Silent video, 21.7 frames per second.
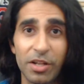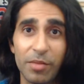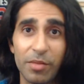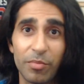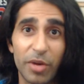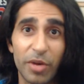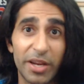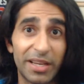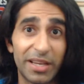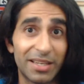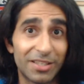and
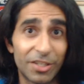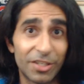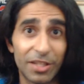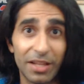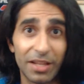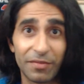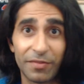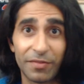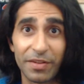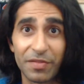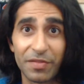break into
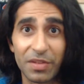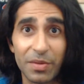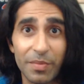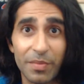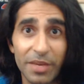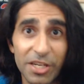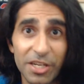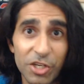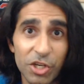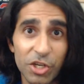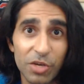that fifth
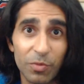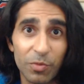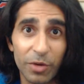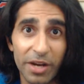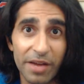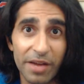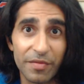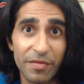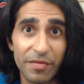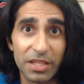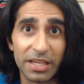dimension where
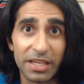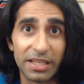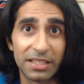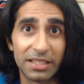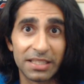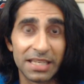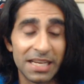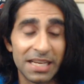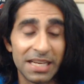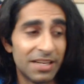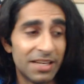
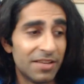everything's